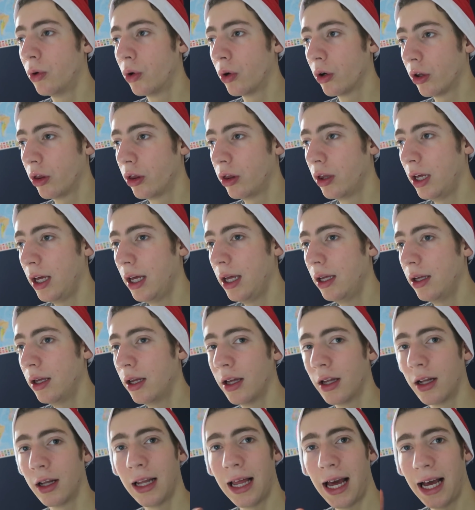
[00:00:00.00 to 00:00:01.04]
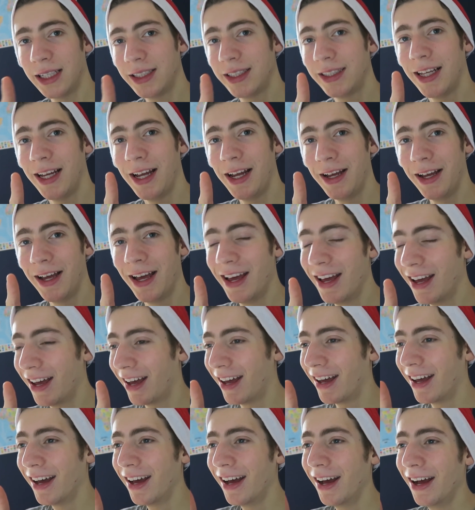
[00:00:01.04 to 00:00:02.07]
more thing, last thing.
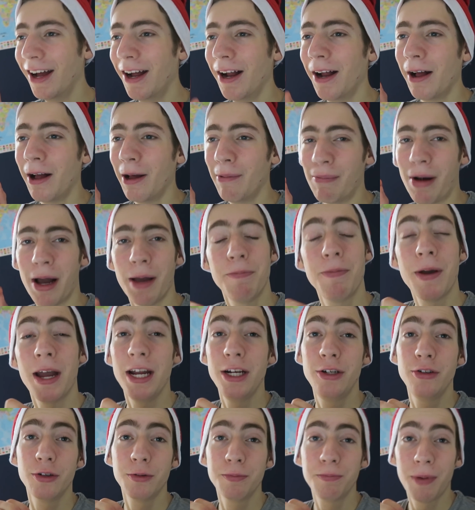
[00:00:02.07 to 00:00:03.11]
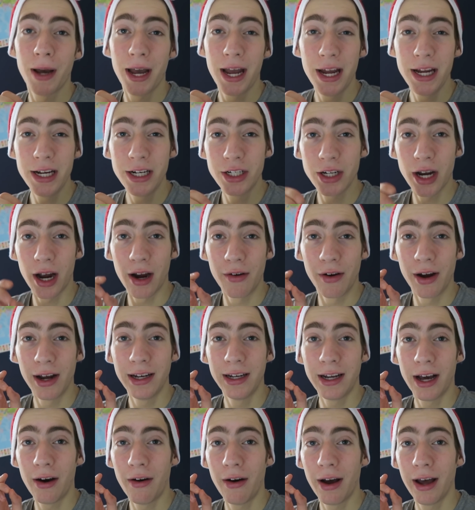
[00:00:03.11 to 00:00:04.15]
My Patreon page, I
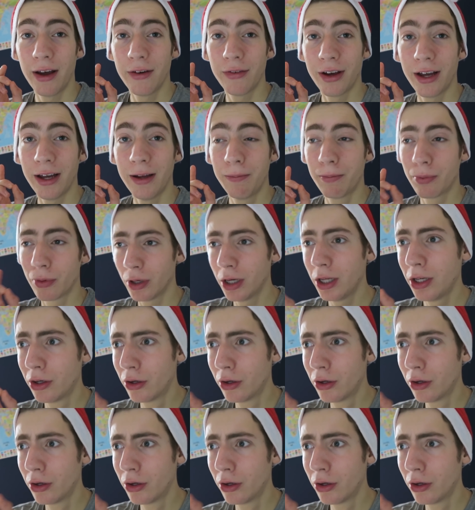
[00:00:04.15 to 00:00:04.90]
right now have a pretty